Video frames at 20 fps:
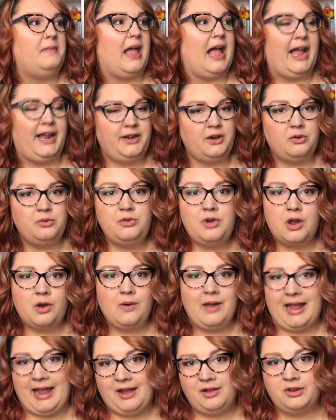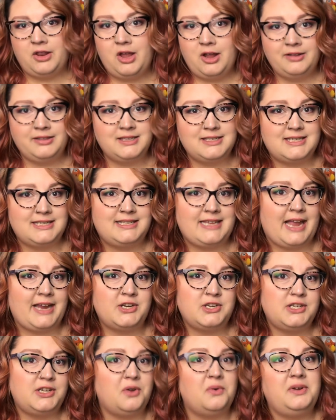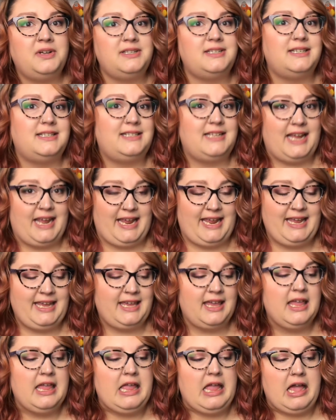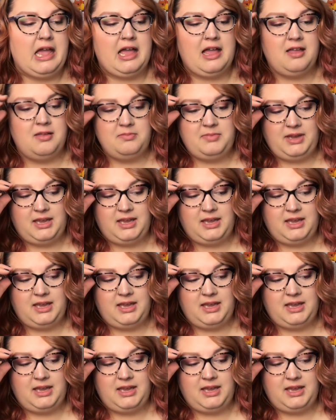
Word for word: I don't know how long this is actually going to take um,